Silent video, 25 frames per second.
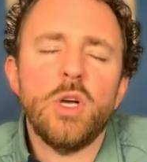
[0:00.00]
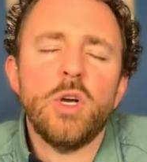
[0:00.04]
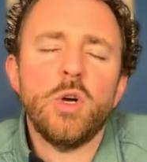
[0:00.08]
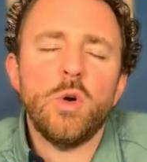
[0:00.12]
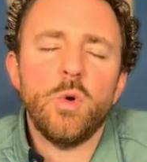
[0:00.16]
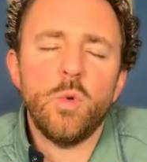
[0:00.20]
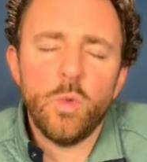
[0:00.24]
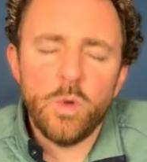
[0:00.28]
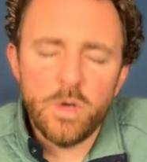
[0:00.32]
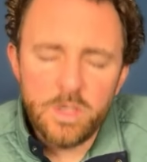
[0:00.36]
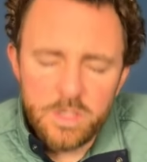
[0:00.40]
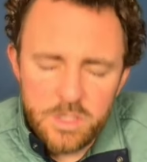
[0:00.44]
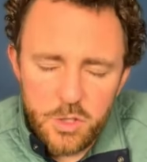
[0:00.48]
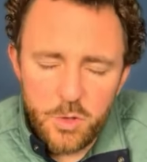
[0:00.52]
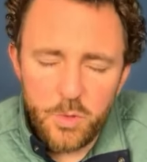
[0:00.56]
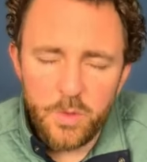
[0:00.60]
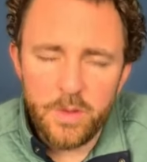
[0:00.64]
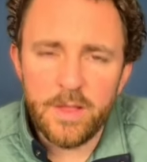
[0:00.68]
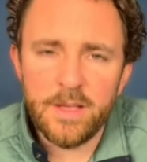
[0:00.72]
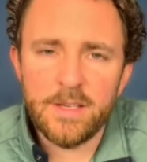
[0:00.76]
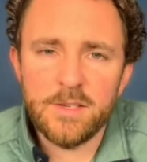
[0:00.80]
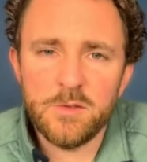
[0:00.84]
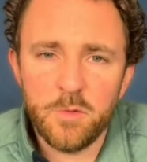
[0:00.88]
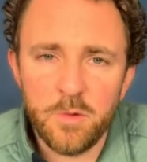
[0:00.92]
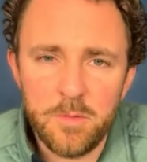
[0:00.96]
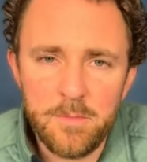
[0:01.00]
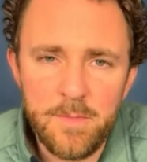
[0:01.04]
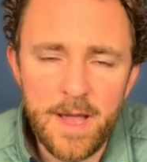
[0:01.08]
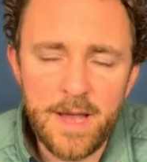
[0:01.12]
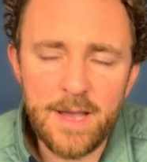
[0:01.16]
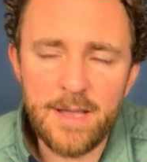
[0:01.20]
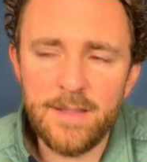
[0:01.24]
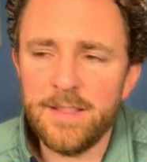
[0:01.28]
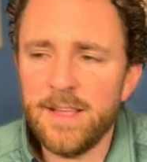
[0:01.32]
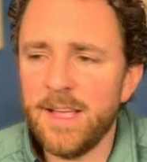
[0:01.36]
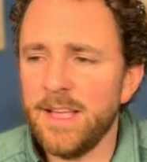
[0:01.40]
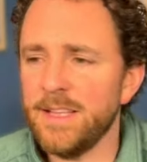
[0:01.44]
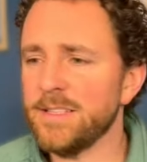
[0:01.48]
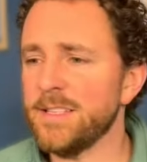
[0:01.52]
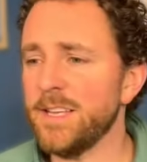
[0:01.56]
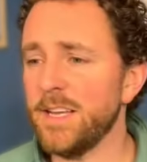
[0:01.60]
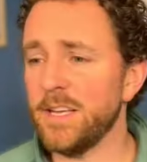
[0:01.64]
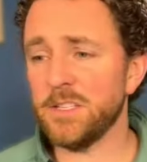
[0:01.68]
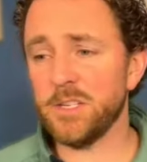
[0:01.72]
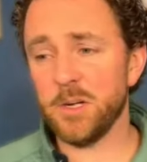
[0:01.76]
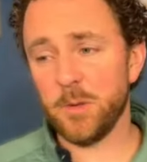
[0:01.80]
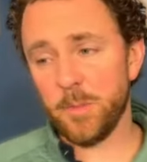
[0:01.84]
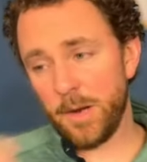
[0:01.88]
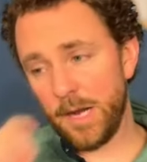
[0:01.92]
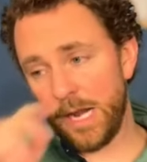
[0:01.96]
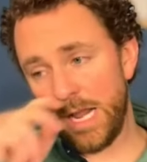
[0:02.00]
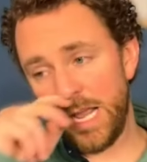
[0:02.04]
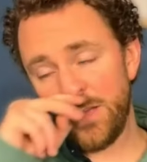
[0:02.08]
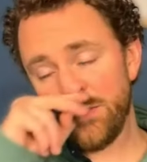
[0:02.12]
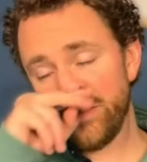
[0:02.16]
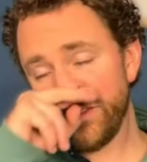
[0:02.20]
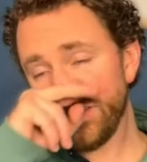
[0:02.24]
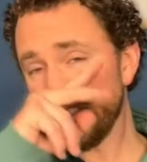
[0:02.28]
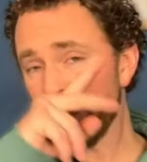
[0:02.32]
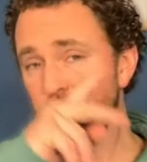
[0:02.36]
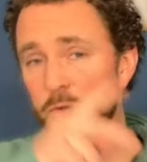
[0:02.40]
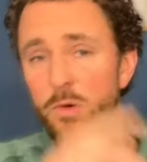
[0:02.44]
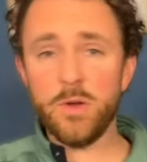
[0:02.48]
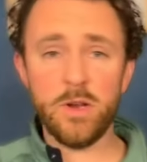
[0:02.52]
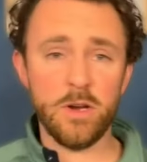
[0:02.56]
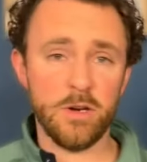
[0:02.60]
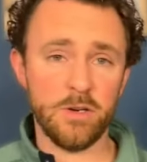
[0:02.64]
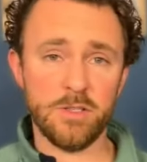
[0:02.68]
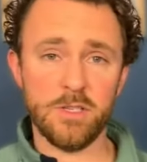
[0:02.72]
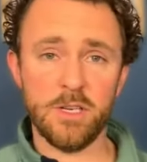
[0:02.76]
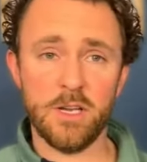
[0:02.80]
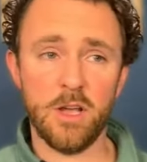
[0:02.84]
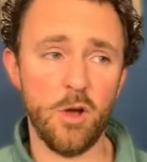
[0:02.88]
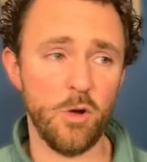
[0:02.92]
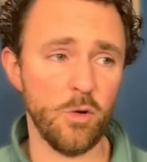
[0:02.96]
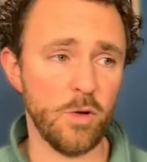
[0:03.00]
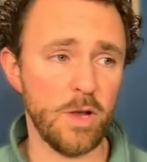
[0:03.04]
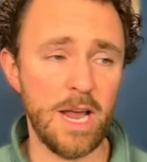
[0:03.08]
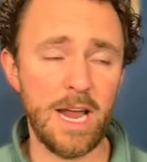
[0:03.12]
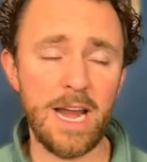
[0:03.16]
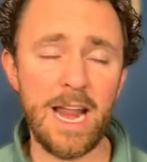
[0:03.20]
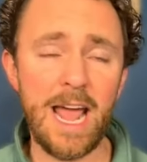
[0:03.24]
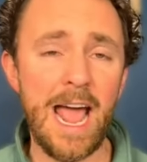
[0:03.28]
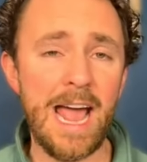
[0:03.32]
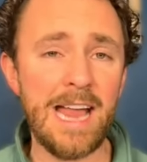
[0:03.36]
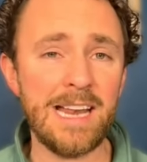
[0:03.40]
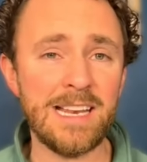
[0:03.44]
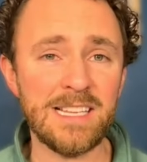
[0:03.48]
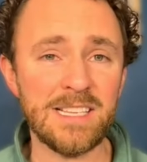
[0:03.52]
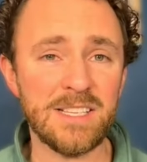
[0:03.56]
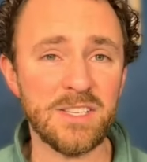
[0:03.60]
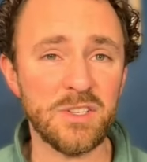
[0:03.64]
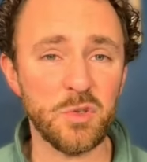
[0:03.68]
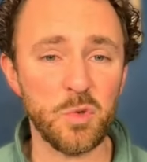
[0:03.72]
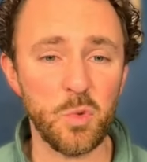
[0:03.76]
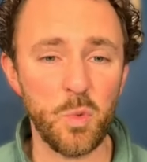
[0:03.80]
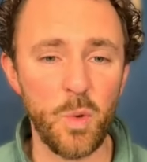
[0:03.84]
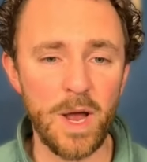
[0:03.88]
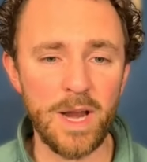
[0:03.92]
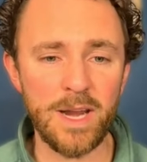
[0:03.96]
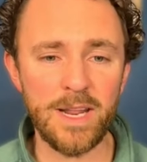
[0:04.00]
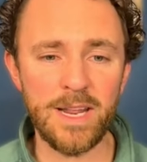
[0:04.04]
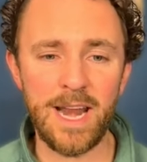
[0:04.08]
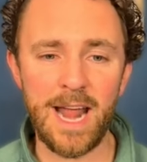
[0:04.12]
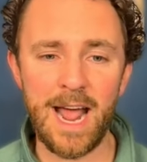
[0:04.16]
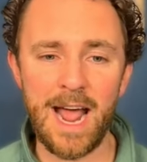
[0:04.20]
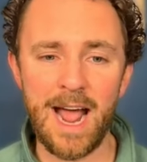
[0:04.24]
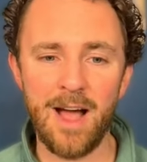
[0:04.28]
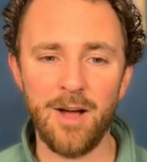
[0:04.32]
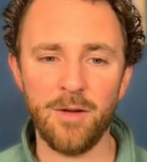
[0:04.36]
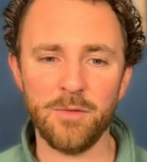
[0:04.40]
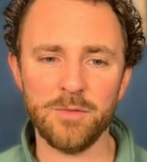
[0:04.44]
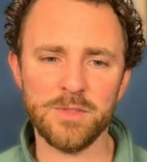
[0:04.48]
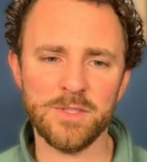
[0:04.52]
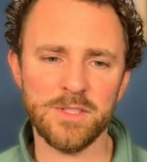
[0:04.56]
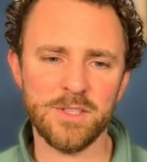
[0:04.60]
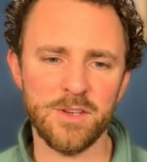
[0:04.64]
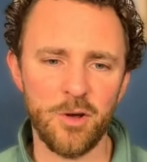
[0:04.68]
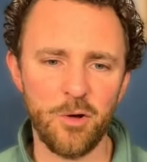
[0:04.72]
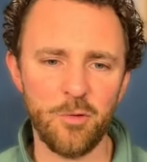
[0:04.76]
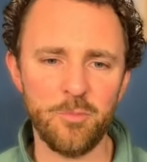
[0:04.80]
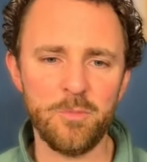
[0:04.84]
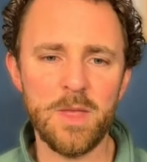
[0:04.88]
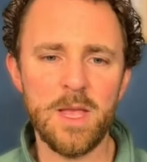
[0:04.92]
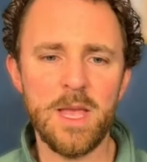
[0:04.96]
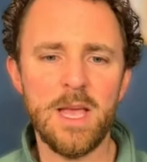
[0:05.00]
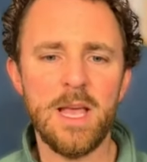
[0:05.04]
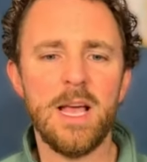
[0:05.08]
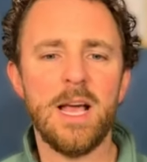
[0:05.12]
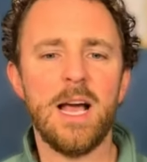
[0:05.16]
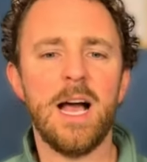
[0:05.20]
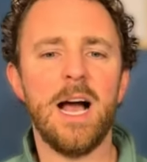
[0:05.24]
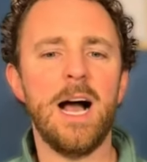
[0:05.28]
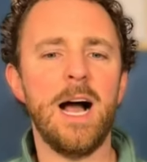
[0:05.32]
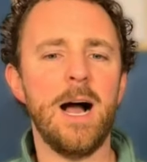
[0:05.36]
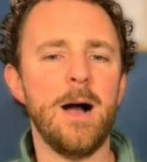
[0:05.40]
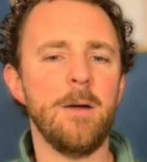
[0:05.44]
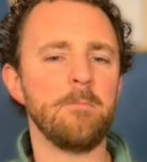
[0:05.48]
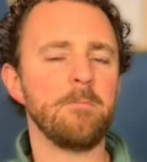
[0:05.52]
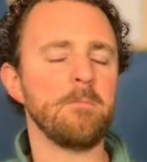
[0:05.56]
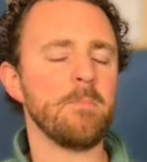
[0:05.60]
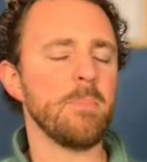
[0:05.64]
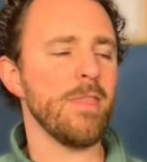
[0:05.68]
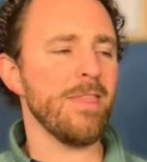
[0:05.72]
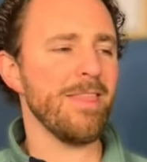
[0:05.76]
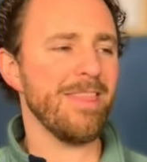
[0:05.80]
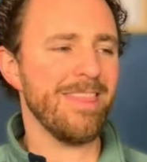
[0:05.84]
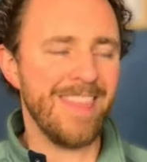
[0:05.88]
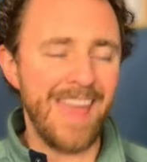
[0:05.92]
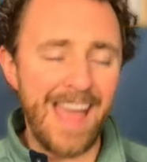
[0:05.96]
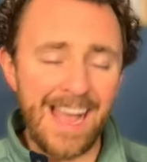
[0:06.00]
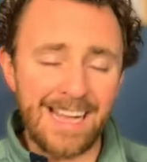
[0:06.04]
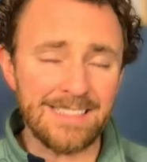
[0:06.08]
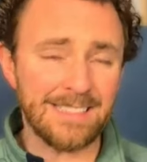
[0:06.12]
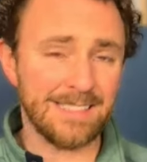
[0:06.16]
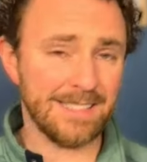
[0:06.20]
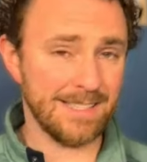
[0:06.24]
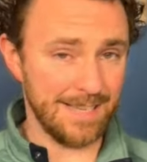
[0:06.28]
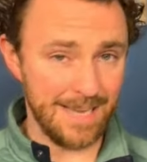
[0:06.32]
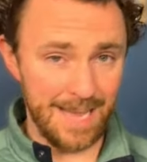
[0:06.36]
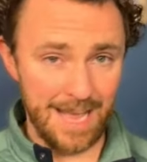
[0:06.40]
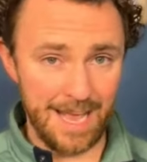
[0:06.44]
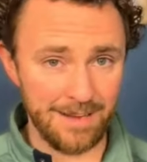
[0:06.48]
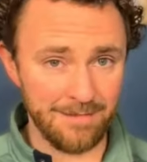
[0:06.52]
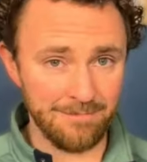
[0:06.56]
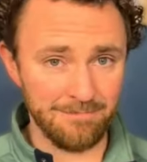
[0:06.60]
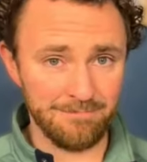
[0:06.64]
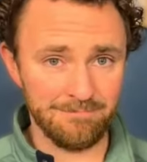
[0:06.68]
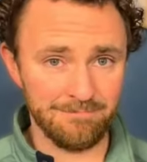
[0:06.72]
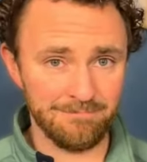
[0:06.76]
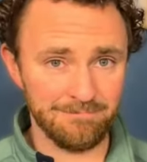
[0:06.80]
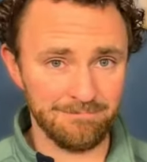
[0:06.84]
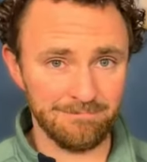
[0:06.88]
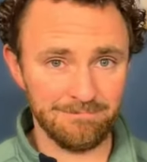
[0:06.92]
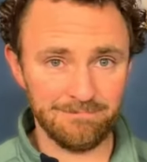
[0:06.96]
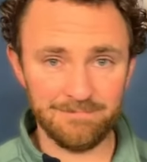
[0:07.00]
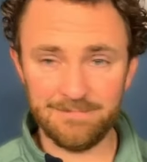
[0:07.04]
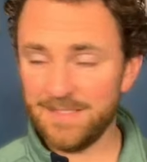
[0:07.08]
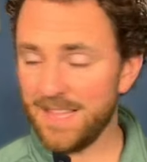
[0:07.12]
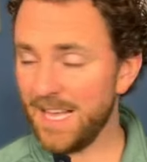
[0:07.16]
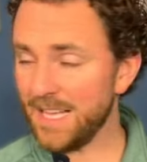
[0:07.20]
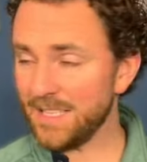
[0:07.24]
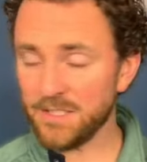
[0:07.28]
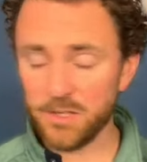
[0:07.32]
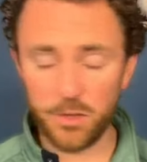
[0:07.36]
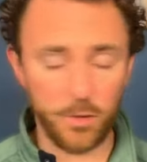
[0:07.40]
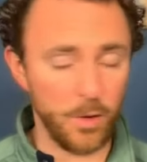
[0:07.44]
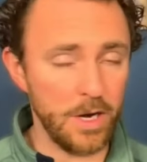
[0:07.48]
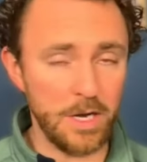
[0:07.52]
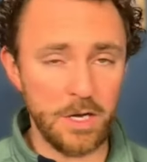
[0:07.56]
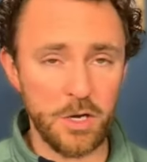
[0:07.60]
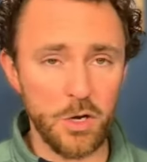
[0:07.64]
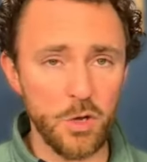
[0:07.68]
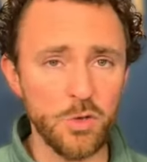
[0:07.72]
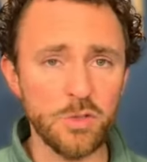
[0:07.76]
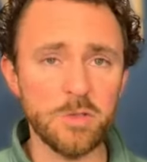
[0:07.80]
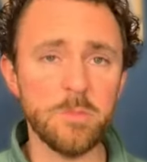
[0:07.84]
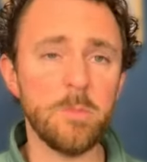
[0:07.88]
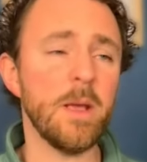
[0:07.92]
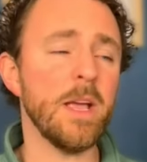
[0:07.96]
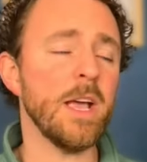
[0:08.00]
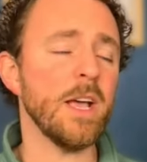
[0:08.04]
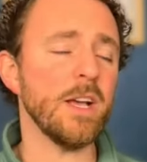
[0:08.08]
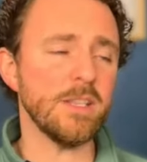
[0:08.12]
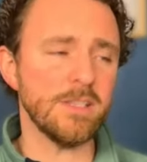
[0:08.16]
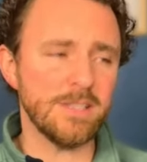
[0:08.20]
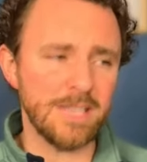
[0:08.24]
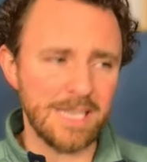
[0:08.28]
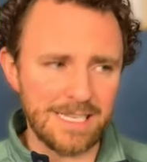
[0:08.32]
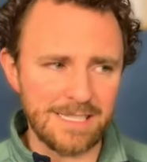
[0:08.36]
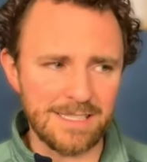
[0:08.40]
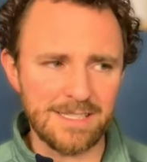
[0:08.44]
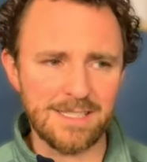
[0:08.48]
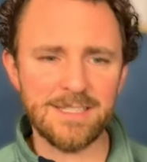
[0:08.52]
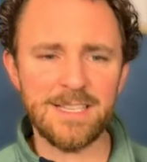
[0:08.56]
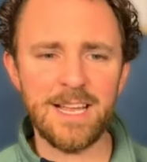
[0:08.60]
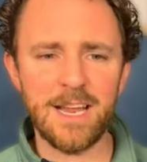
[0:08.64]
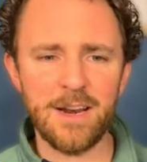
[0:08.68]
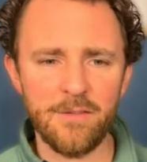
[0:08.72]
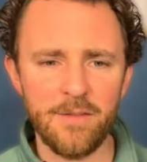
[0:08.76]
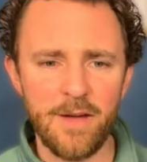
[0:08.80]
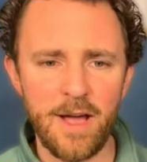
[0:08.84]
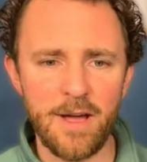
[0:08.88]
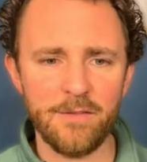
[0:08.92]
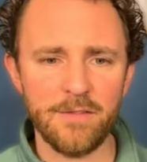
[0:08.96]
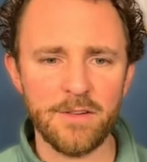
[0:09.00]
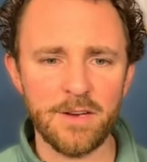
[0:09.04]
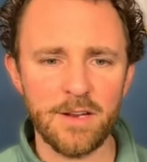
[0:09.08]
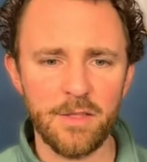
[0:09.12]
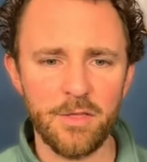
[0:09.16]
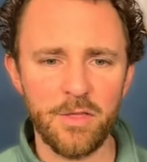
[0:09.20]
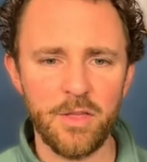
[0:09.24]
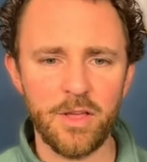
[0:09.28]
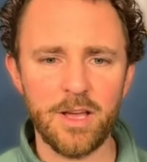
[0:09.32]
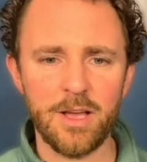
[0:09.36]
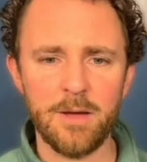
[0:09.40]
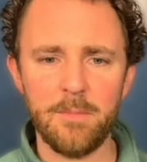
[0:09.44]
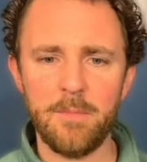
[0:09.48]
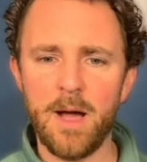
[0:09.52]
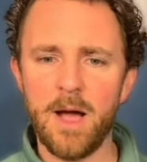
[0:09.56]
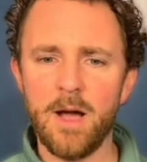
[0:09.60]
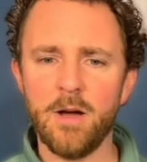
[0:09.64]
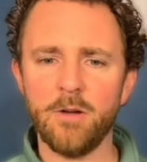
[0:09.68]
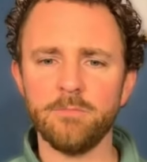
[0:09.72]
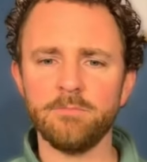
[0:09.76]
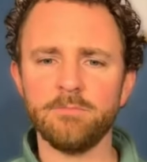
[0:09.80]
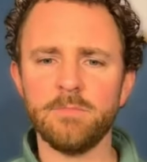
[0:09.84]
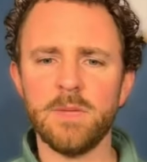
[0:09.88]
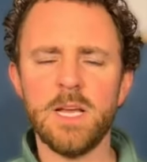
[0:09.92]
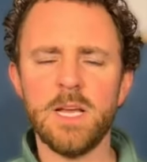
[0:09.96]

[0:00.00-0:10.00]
we're doing this. We're making the NCAA tournament. Even 2 years ago, kind of had to sweat it out. So that said, that's great news because instead of having to think about